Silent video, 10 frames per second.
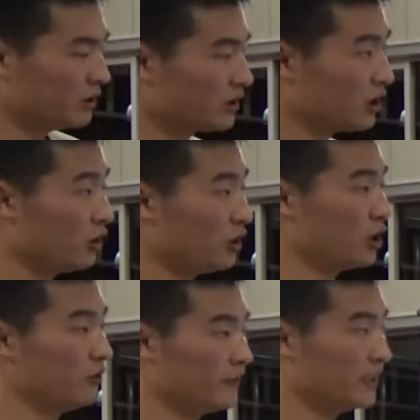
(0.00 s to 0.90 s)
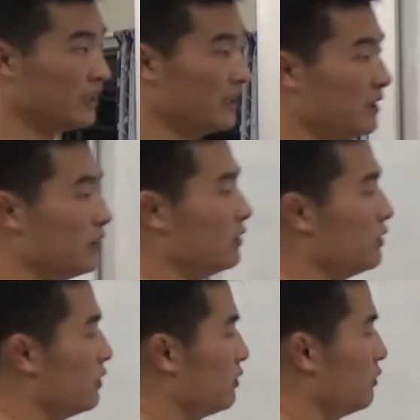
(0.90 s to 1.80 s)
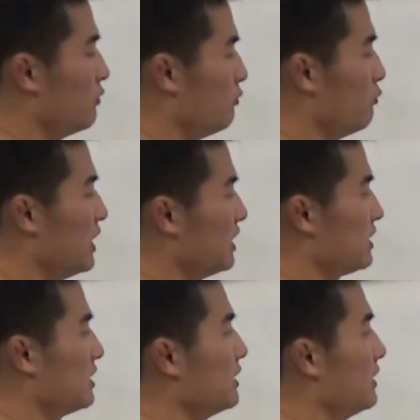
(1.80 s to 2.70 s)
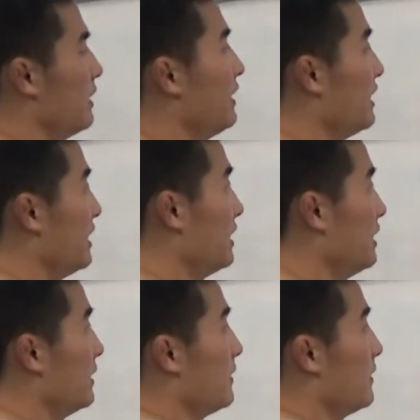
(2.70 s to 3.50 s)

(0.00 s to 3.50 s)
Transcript: we'll go over what the